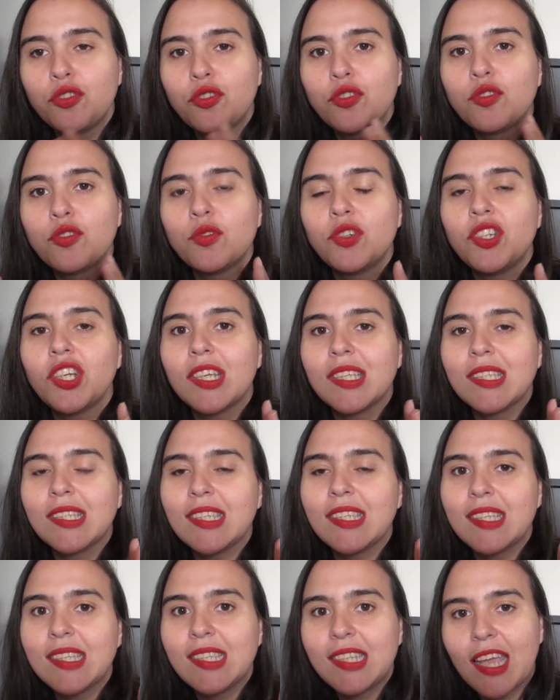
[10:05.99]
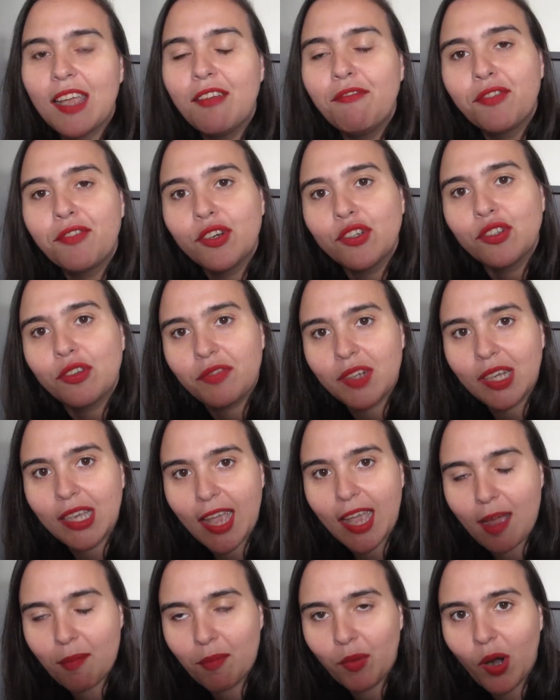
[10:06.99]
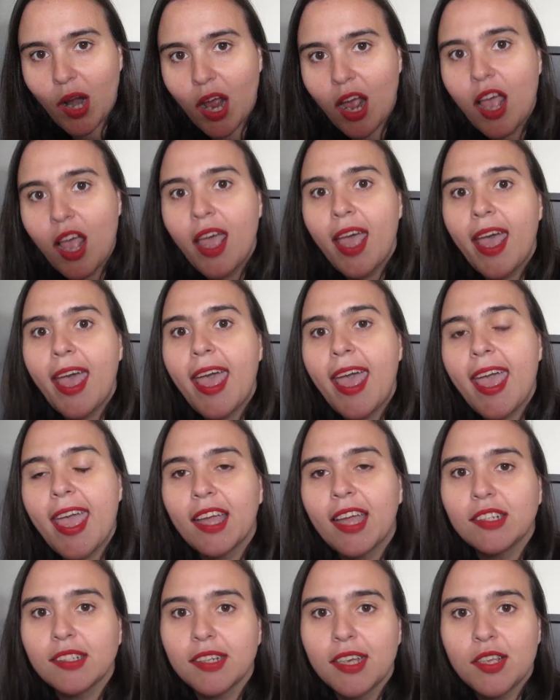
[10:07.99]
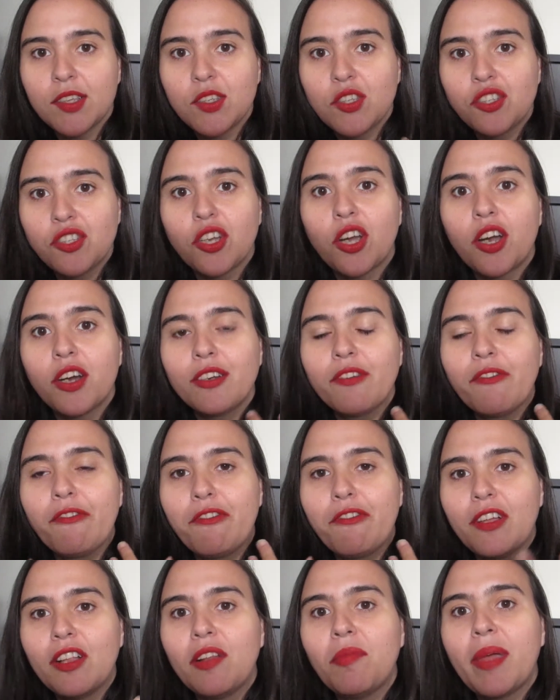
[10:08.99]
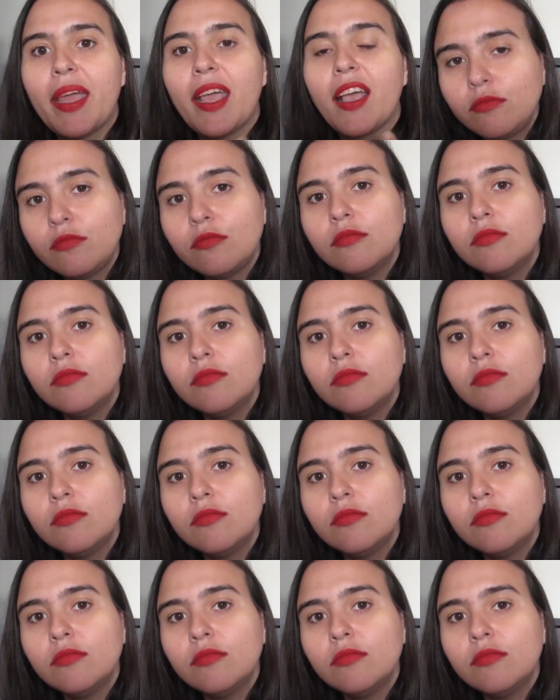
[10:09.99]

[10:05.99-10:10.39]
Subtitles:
to just stay in front of the camera and start filming,